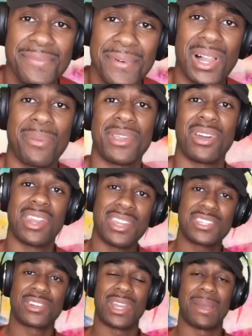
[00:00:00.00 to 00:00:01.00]
follow me on
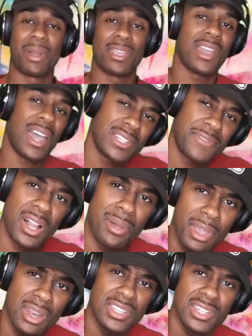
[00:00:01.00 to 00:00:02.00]
Instagram. Are you guys following
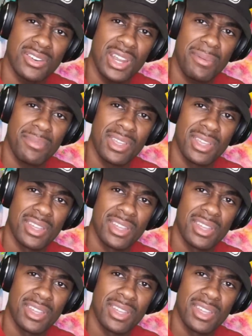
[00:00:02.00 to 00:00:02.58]
me on Instagram?